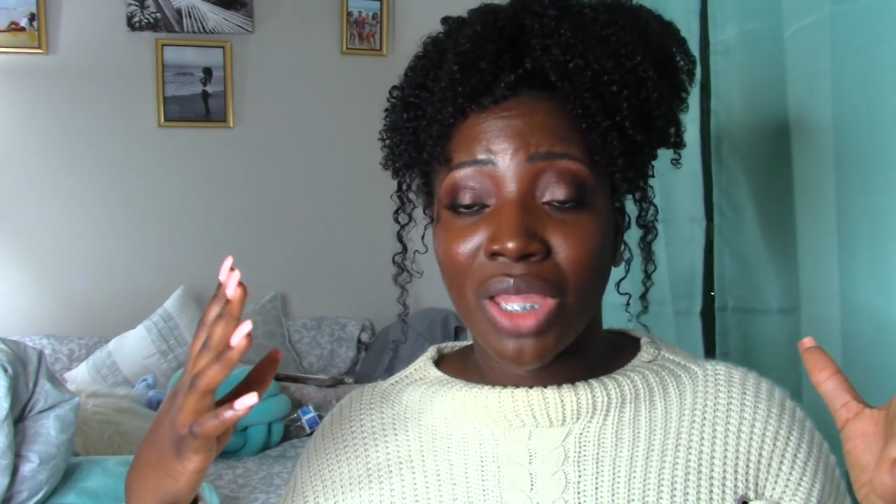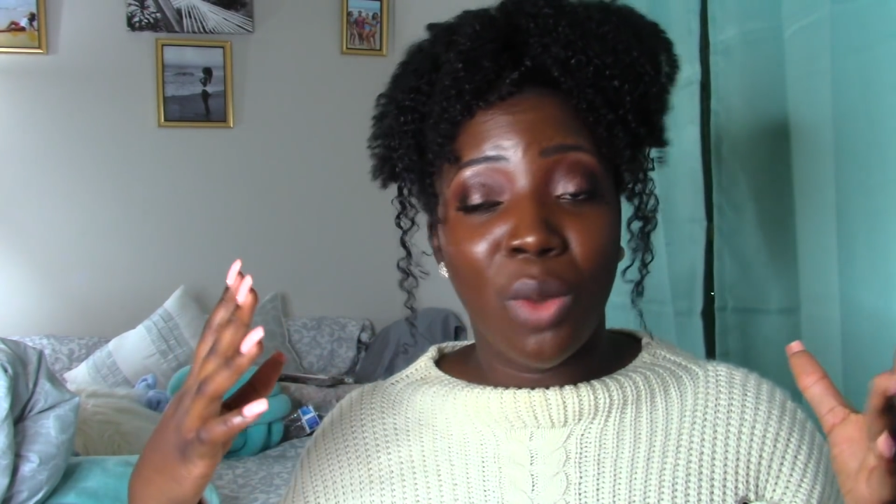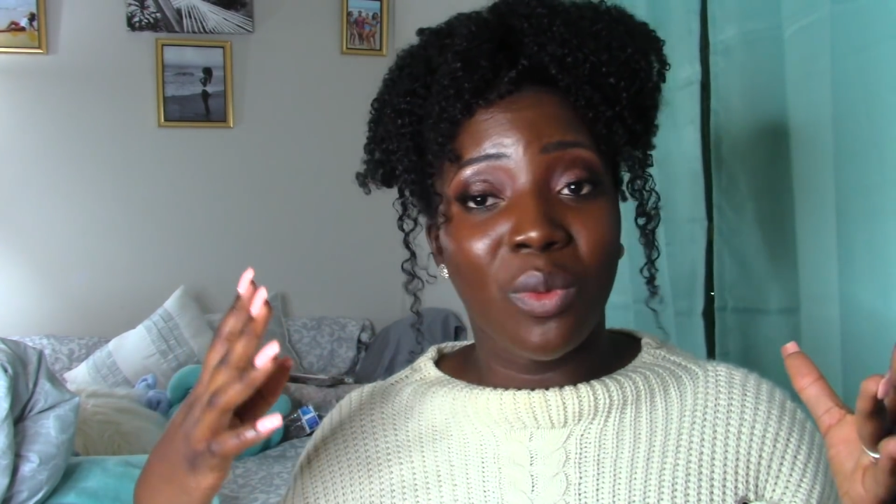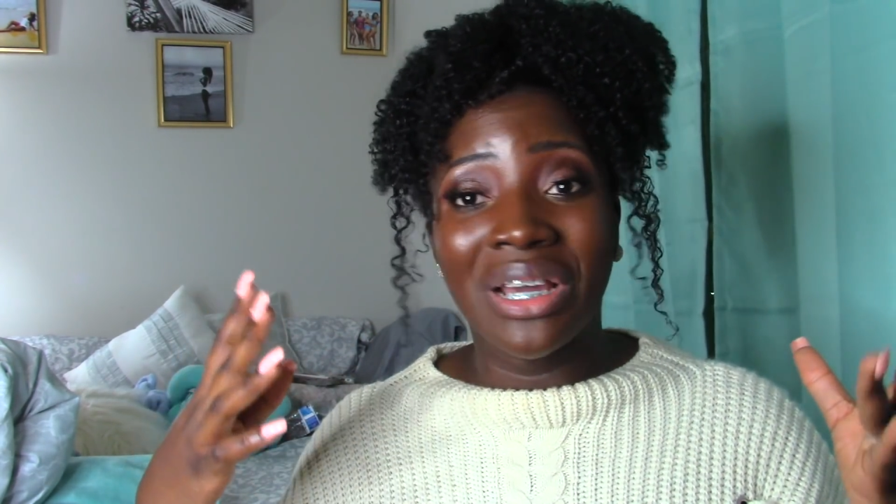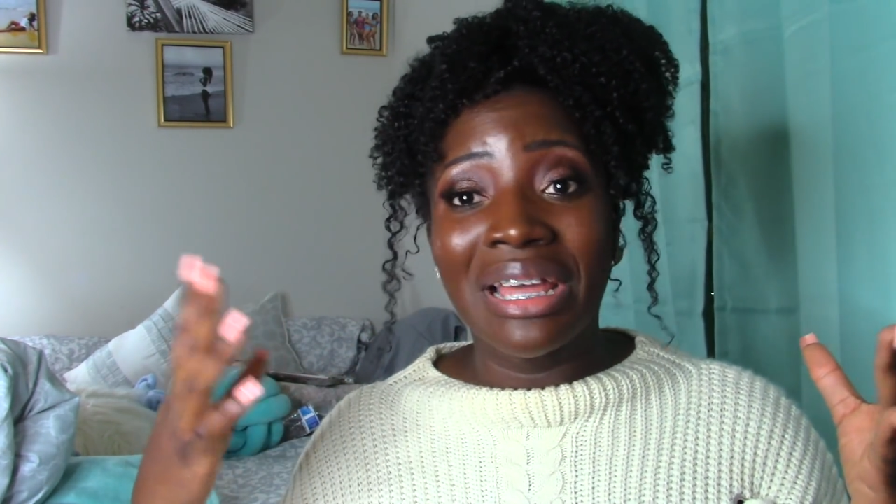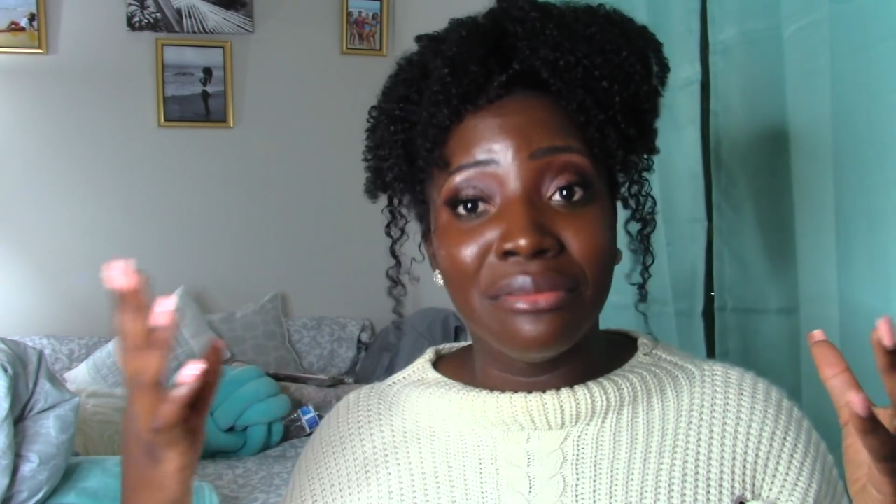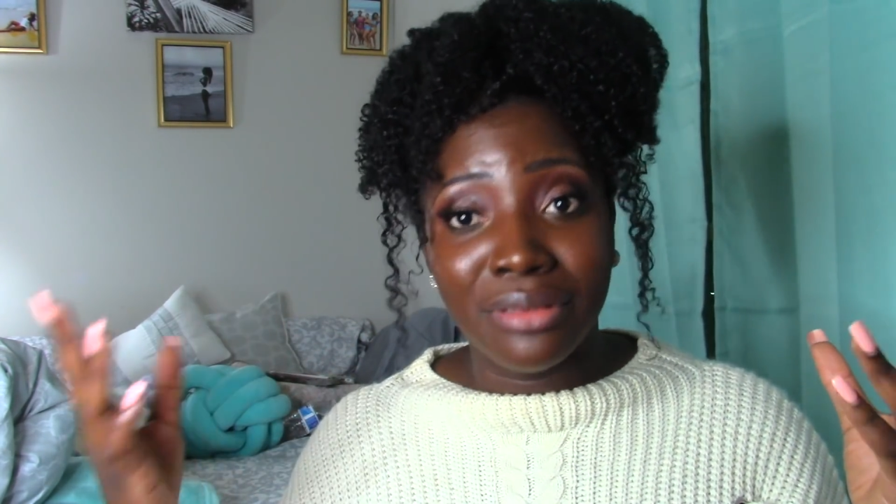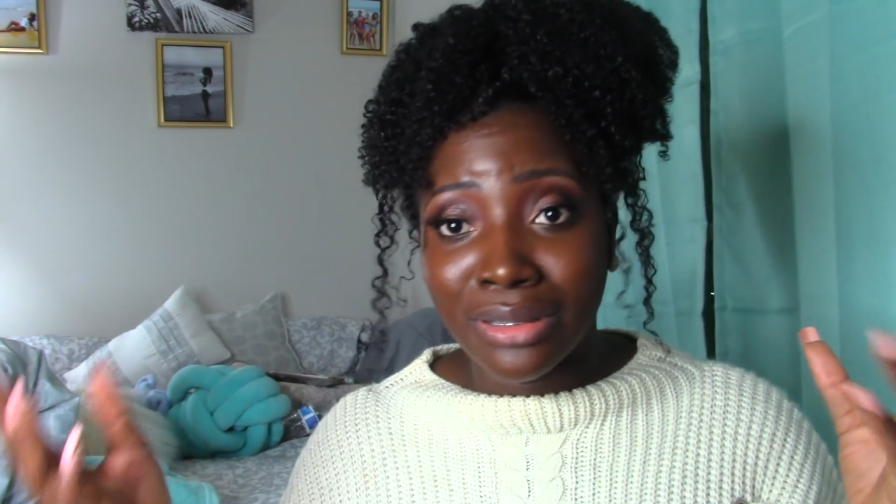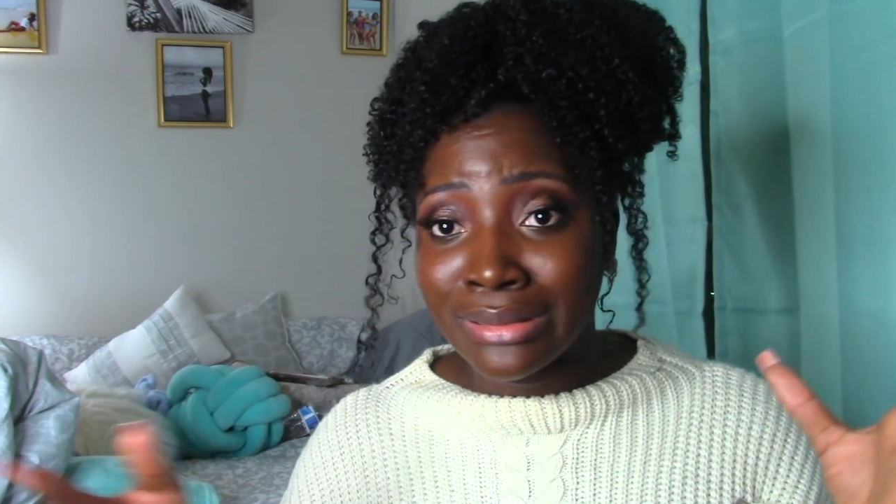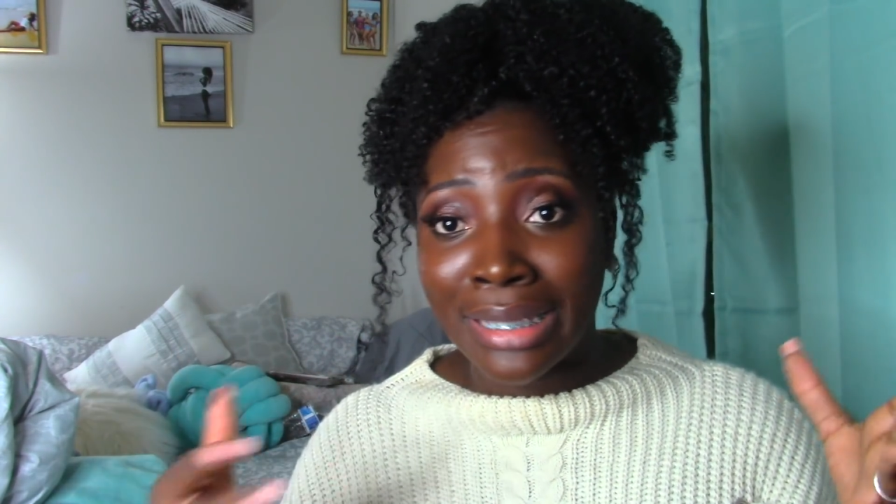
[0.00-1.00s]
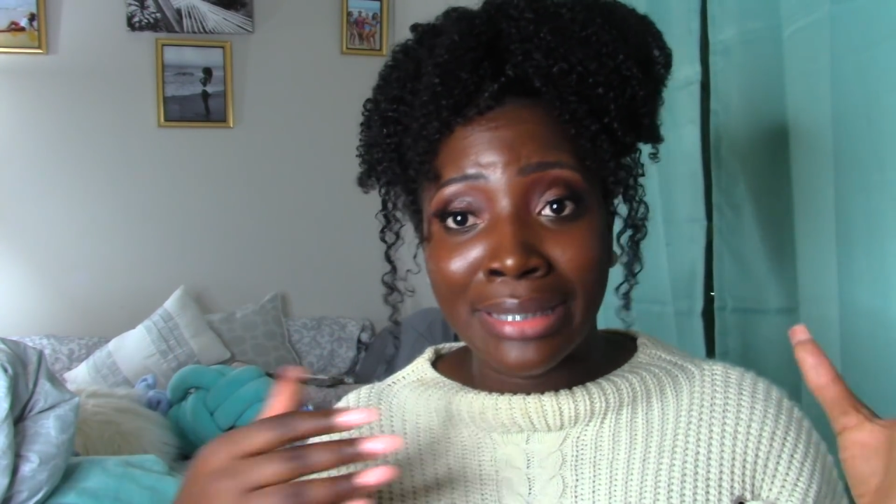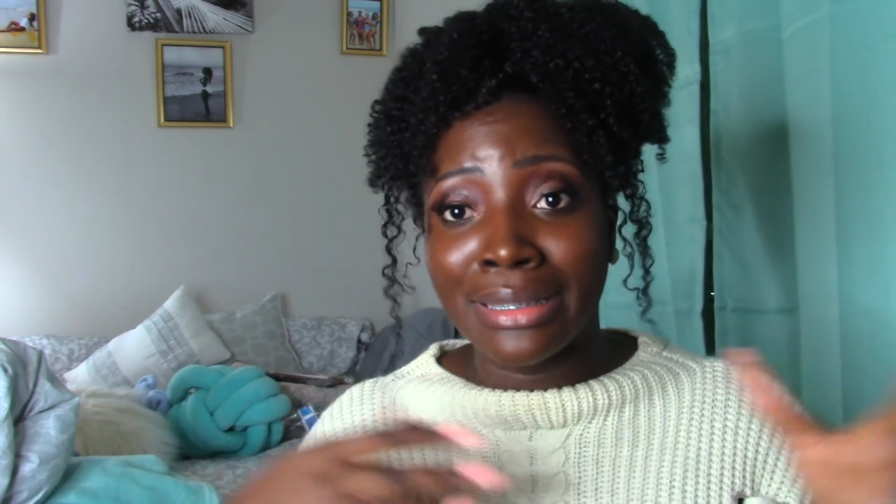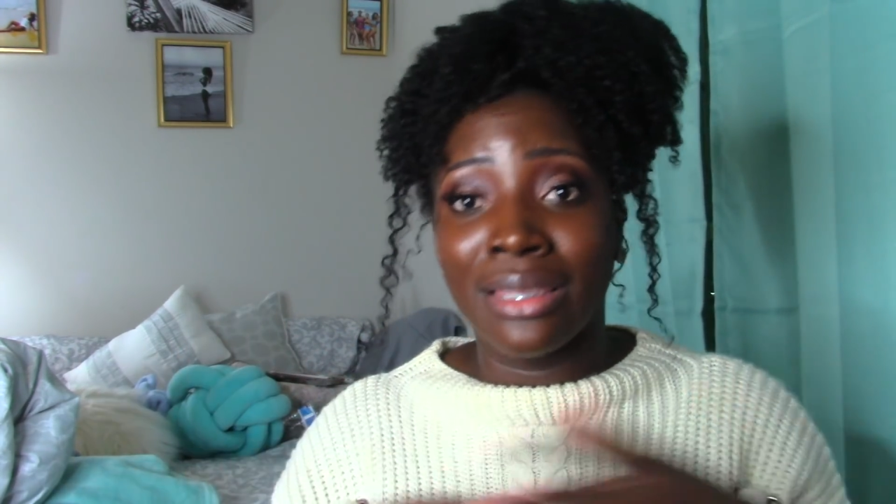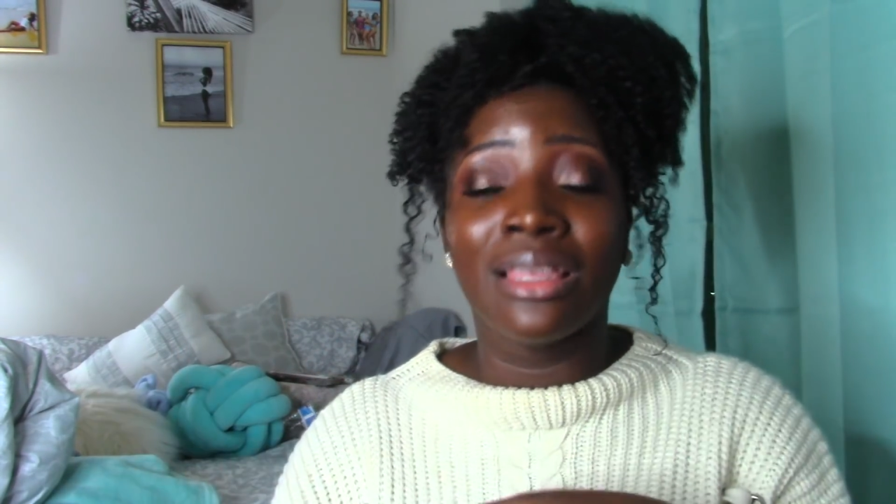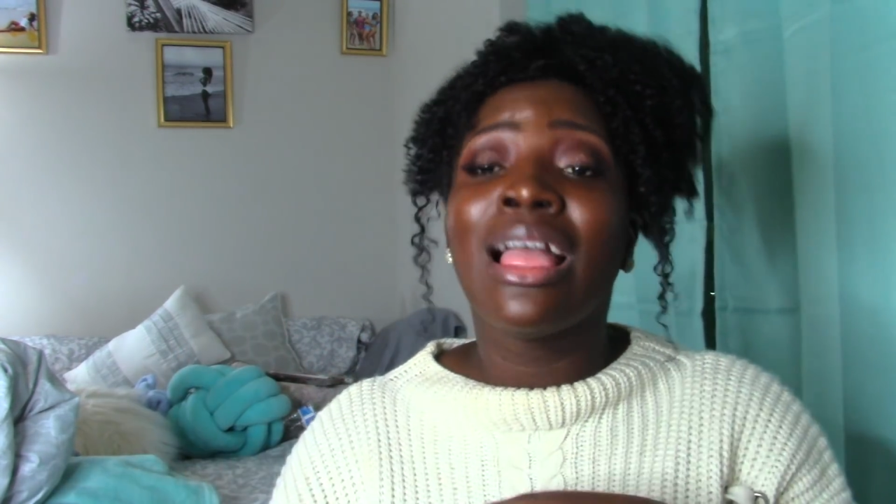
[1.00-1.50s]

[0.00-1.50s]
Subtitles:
whatever, daily.